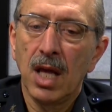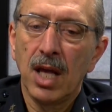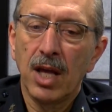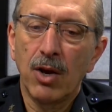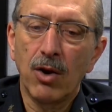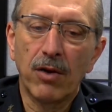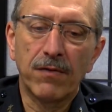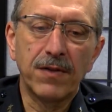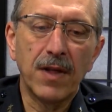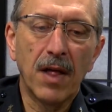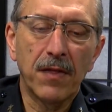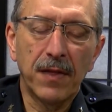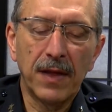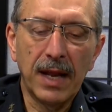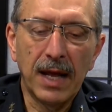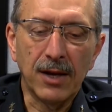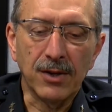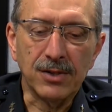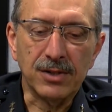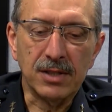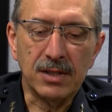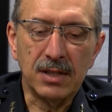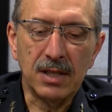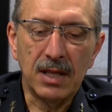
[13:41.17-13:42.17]
If nothing
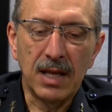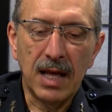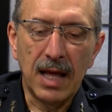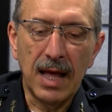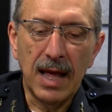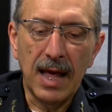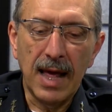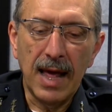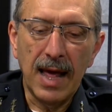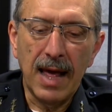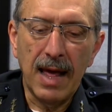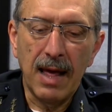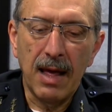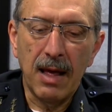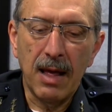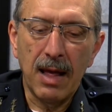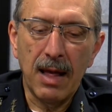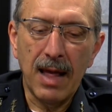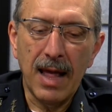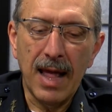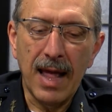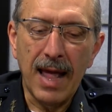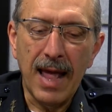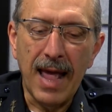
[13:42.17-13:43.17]
else,
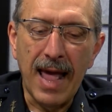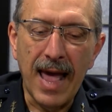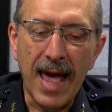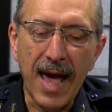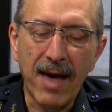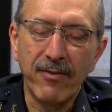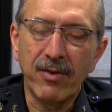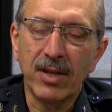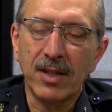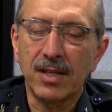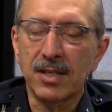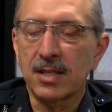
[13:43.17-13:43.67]
having